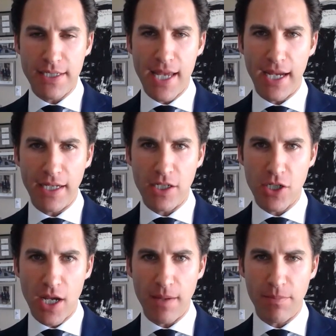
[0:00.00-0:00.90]
taking
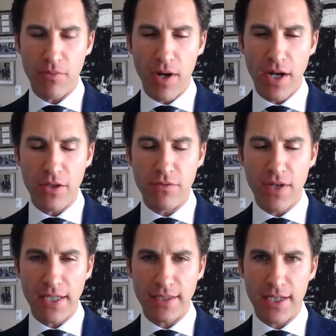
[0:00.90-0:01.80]
shape, right? You've
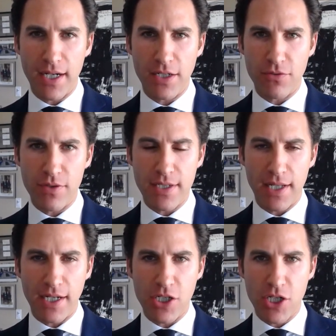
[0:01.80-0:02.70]
got the countries
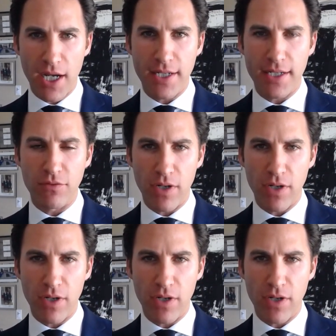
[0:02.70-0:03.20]
like China,